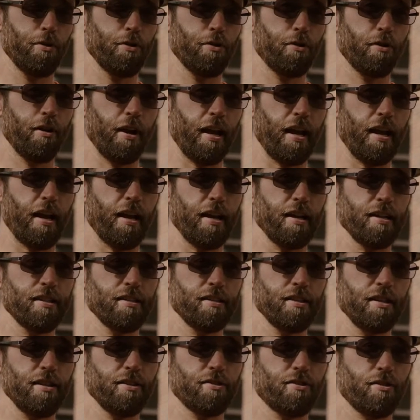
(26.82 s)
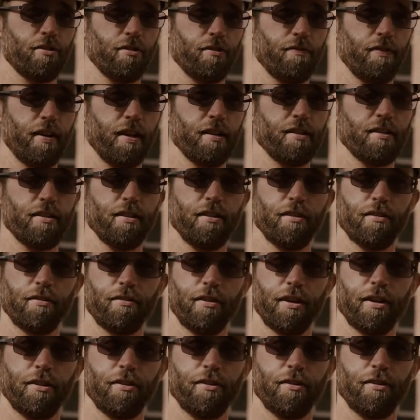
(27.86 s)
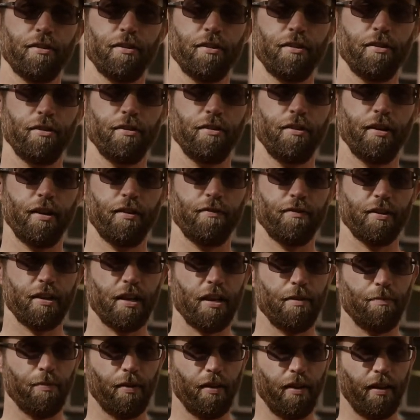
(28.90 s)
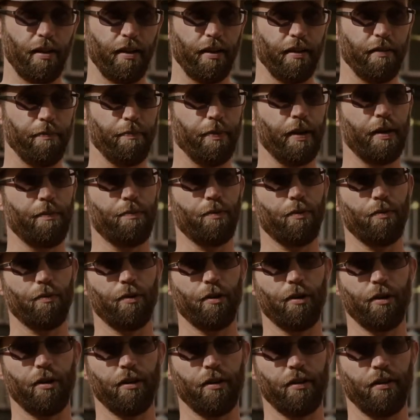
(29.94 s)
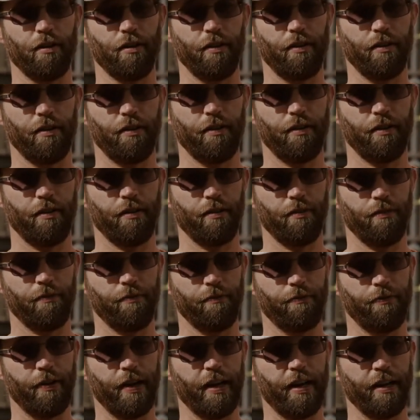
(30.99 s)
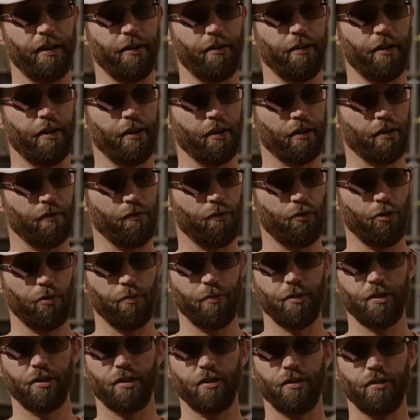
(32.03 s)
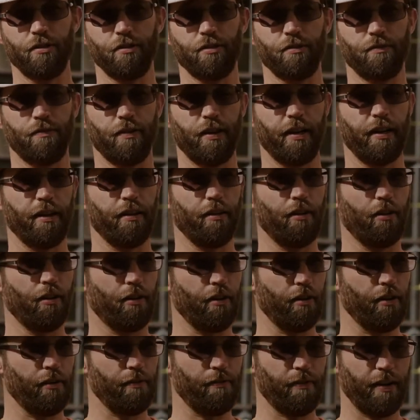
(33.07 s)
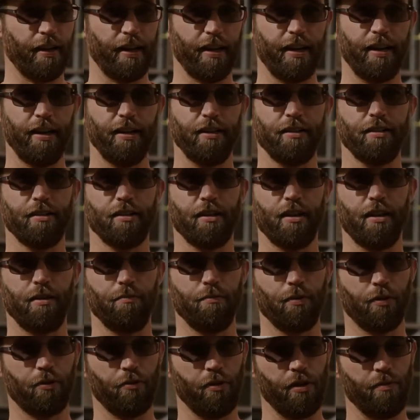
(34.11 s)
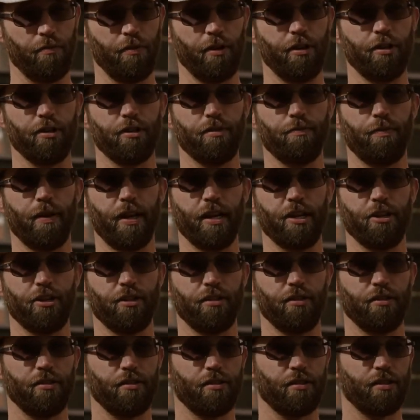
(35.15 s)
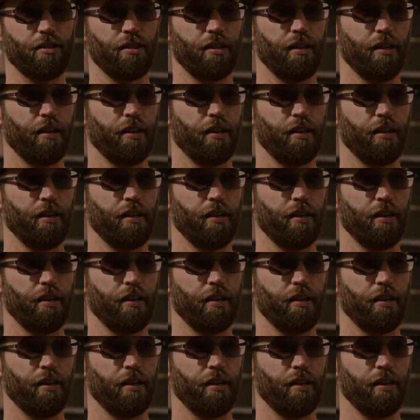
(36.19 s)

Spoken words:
you're an AISC certified steel erector, you have to keep a lot of paperwork, file nonconformances, file RFIs, keep equipment inspections,